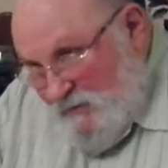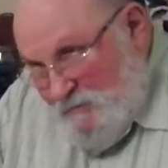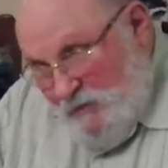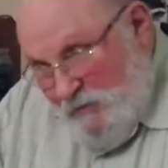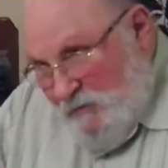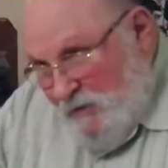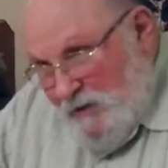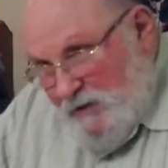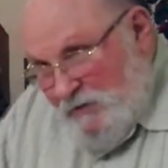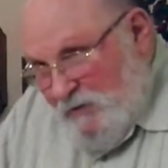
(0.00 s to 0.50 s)
But
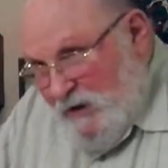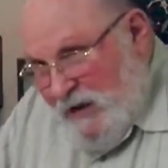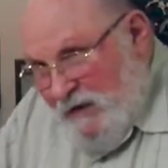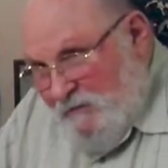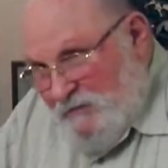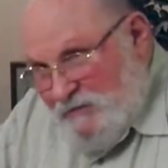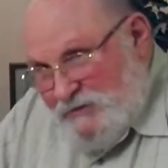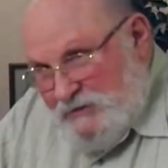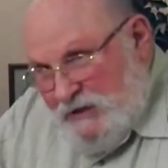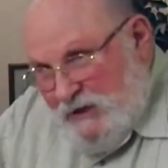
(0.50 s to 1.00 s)
we don't
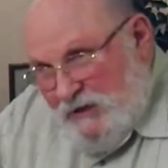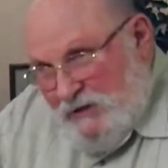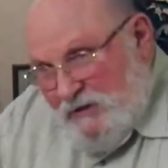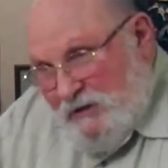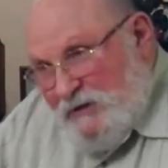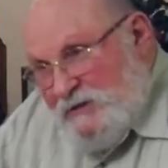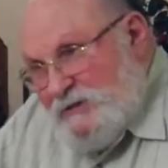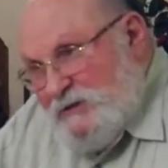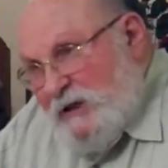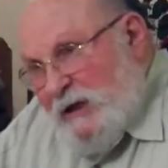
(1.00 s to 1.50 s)
have a
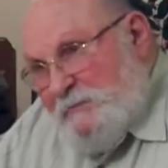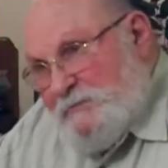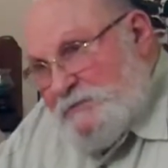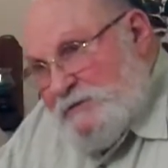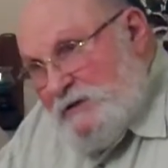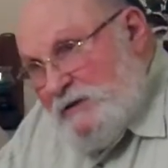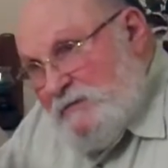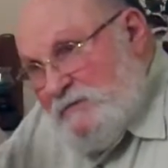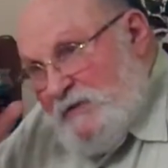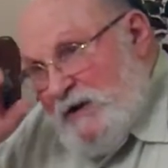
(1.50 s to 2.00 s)
single
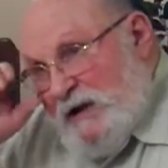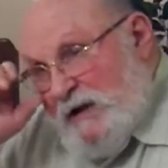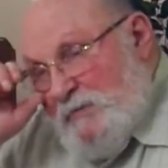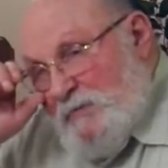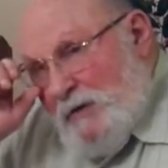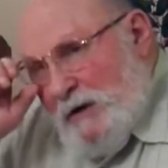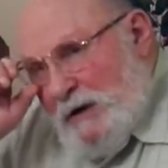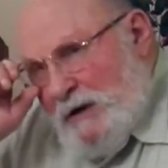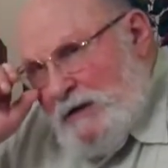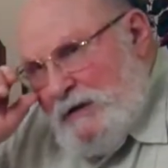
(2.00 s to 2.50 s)
exception of
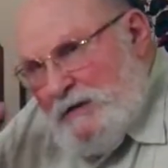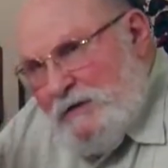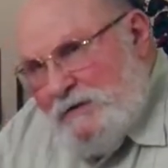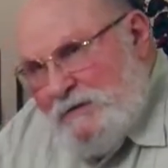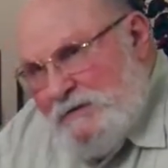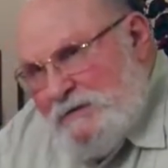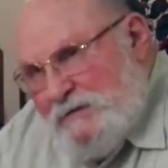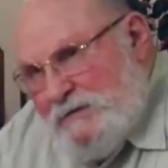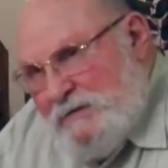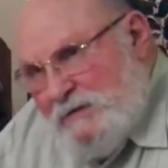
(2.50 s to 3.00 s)
anybody
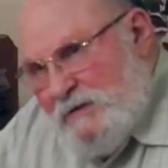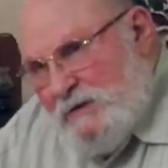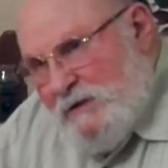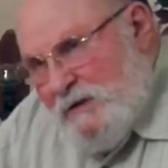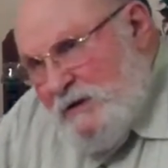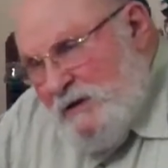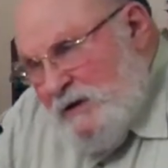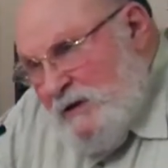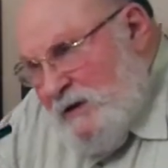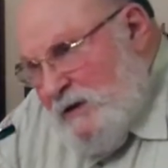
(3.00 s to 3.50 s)

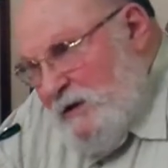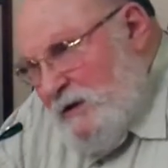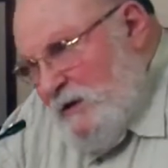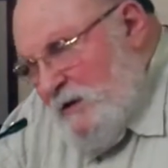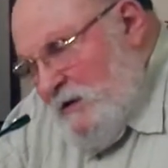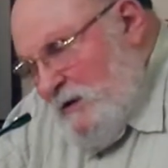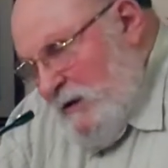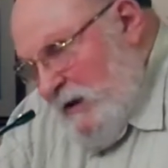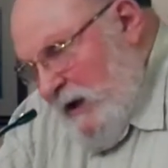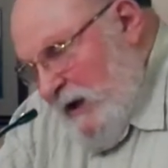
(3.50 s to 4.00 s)

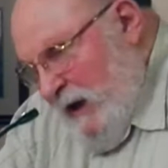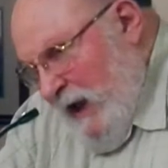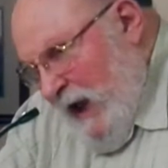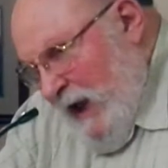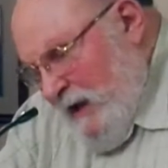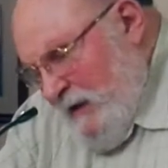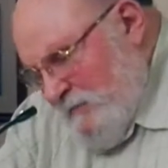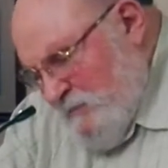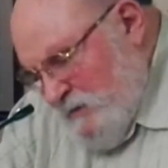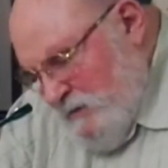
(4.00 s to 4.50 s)
Amen. in
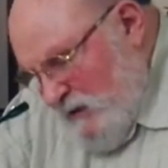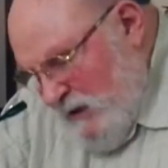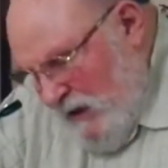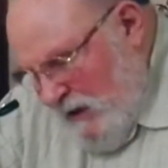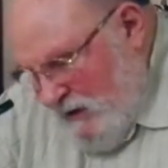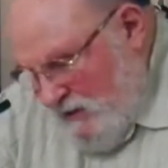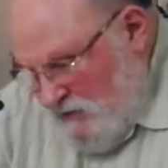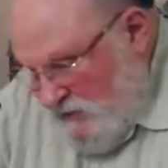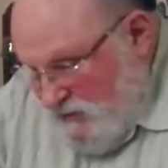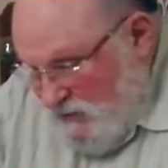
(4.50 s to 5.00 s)
Adam's
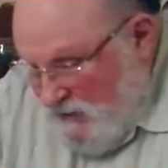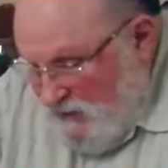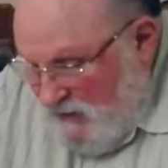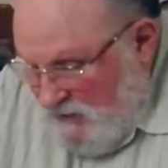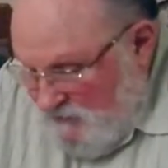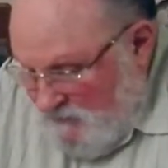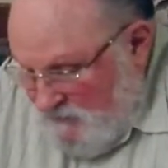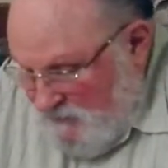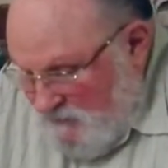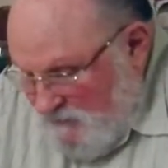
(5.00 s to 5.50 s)
lineage that
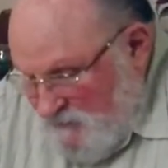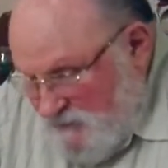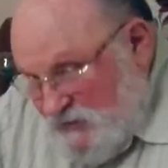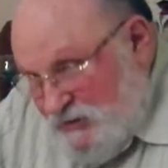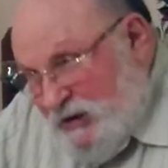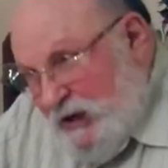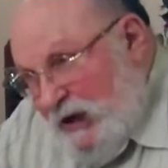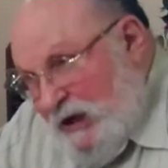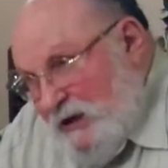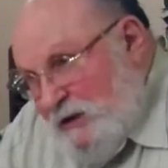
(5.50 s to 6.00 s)
didn't
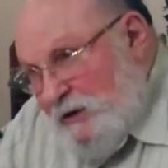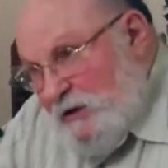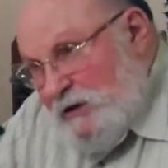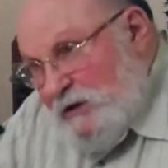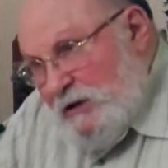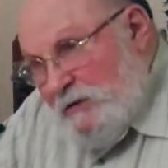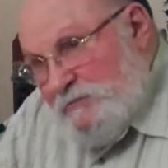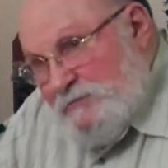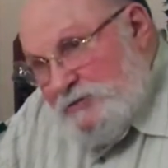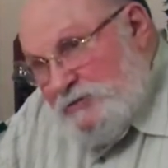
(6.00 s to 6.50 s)
sin and
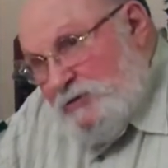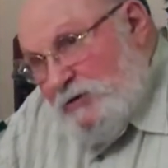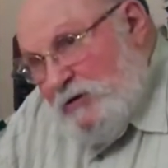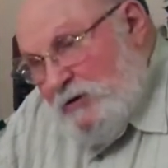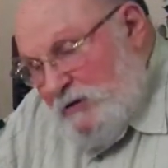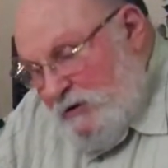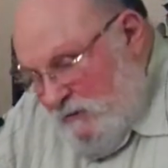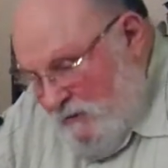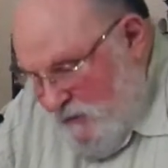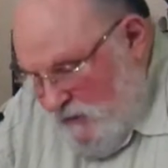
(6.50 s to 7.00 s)
come
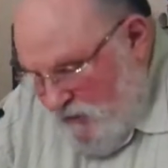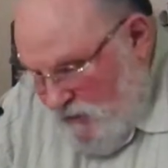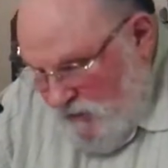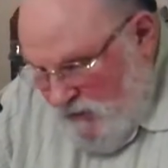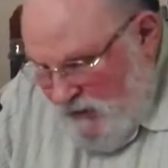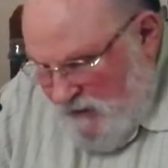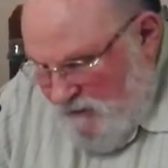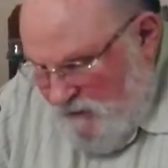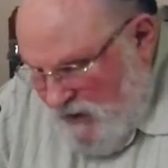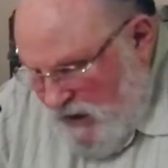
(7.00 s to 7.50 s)
short of the
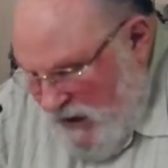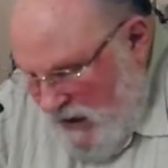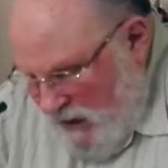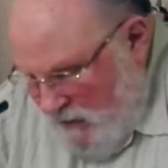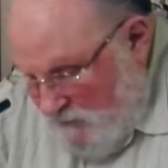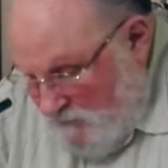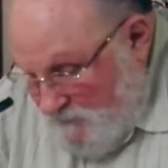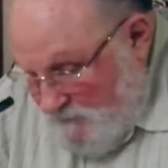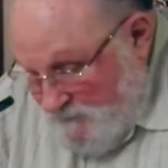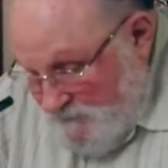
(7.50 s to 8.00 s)
glory of God.